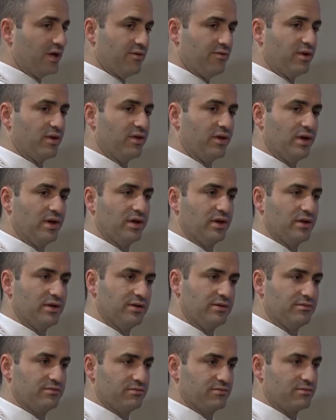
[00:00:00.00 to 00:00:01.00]
replan
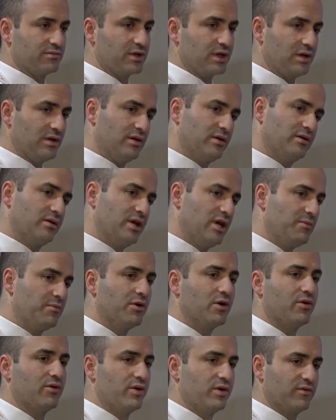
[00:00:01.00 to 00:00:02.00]
everything, and
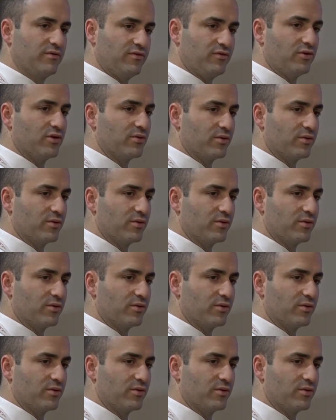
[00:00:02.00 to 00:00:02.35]
kind of keep